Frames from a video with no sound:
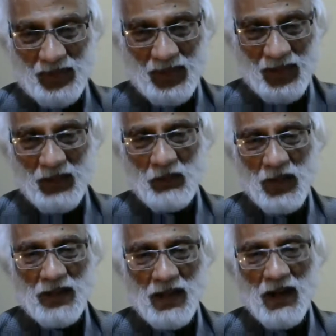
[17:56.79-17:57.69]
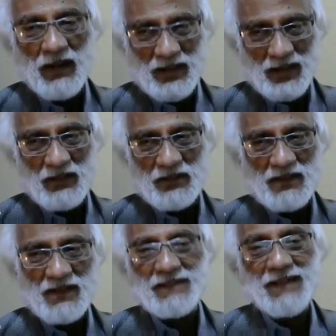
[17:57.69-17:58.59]
You know, why not? You know,
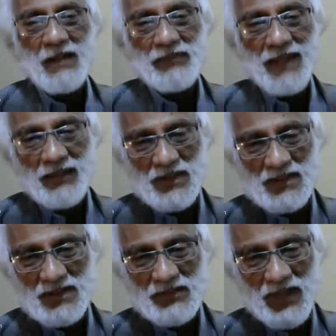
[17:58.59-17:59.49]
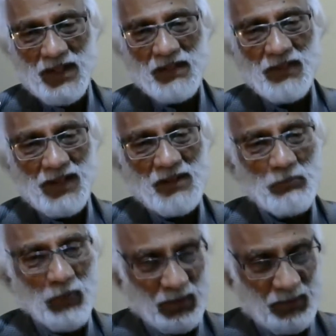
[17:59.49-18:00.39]
this is something which is very, very
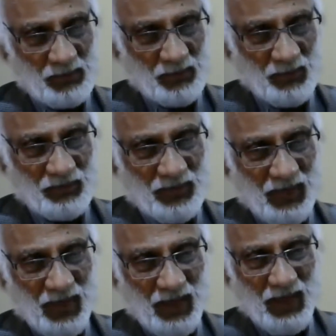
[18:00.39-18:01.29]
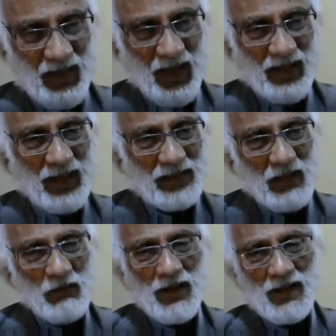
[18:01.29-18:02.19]
important. And
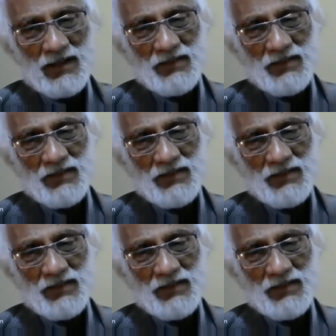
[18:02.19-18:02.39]
Another one is